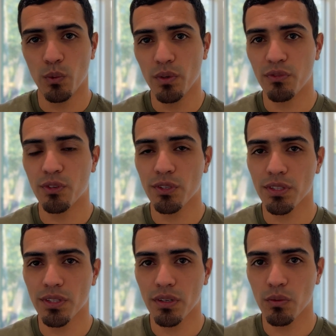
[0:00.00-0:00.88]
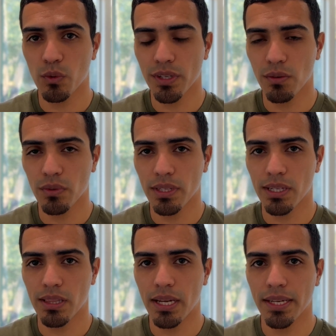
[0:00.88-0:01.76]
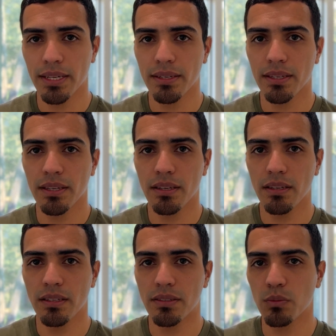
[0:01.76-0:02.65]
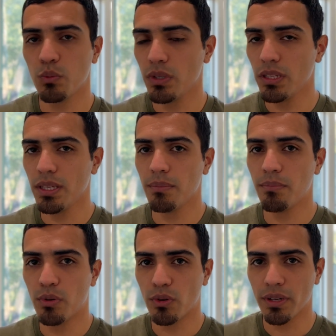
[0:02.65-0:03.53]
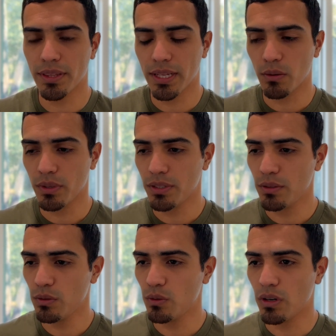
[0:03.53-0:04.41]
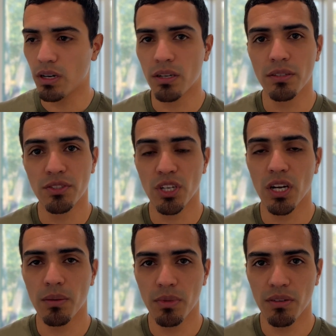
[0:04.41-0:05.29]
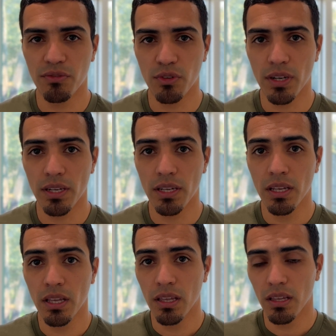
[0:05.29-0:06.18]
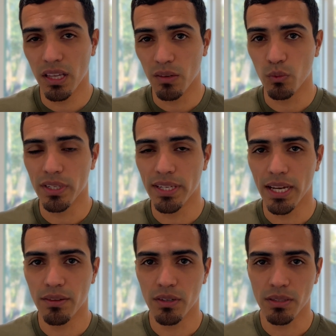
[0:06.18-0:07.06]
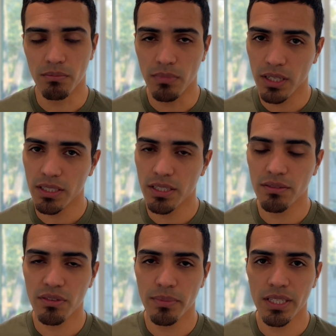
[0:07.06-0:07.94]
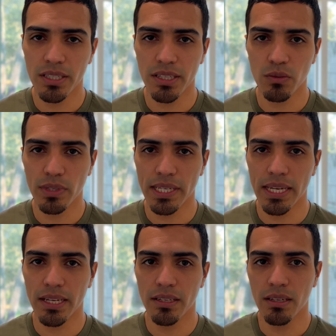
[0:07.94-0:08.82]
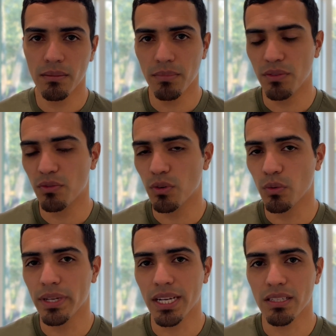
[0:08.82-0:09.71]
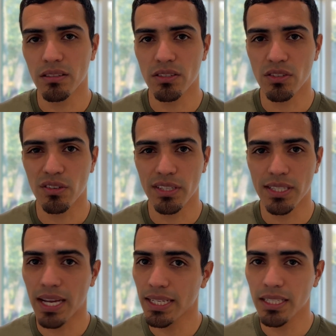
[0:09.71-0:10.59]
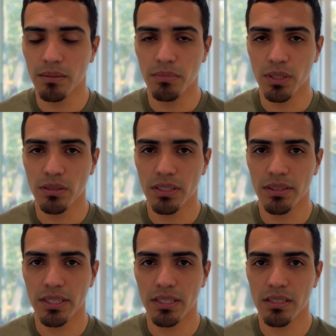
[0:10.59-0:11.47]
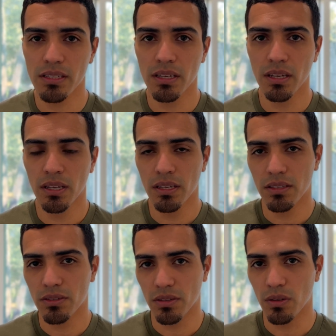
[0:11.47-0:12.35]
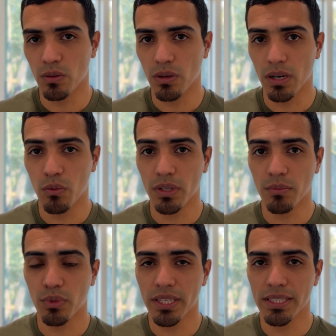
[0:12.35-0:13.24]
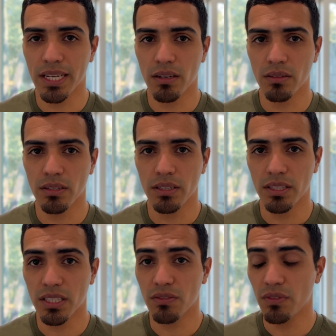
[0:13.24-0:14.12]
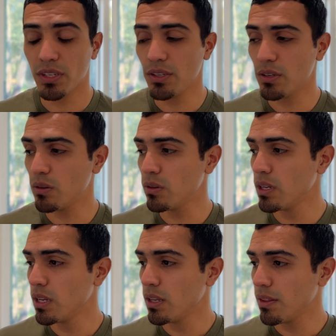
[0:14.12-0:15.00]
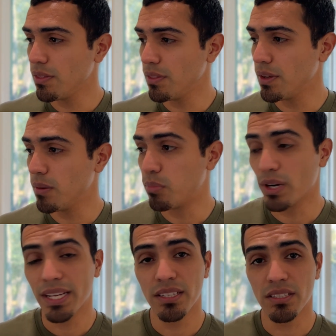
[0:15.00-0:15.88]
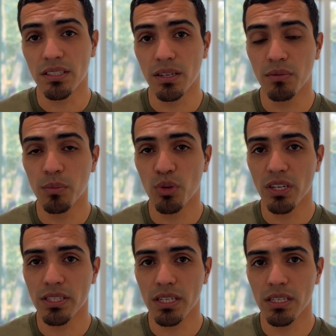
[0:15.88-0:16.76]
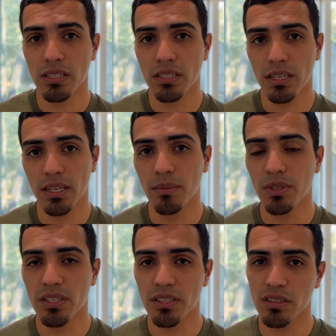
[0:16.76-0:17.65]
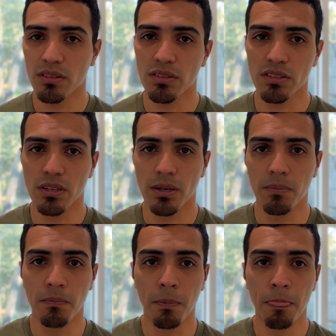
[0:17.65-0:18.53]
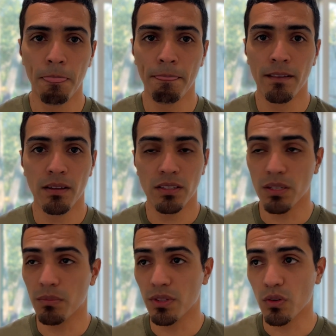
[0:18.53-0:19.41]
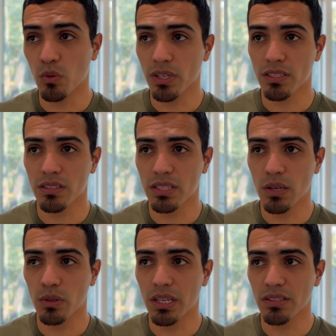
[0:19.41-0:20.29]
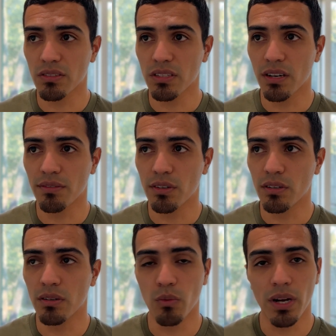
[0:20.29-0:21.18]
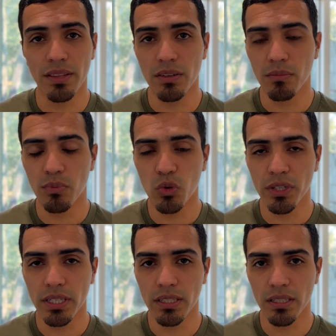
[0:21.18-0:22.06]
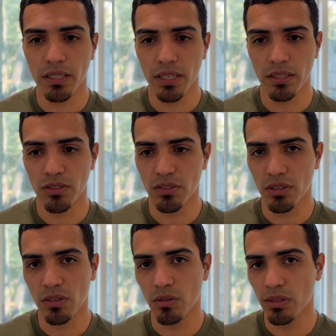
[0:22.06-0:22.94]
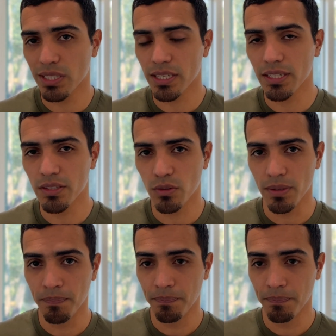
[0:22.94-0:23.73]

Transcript: we first start working with the client, it's really important that we do our job up front and we gather as much information as we can before we actually start designing and building things. So I want to break down in this video the brand discovery process, and I'm going to share some of the questions that we like to cover, why they're important, and so let's get into it.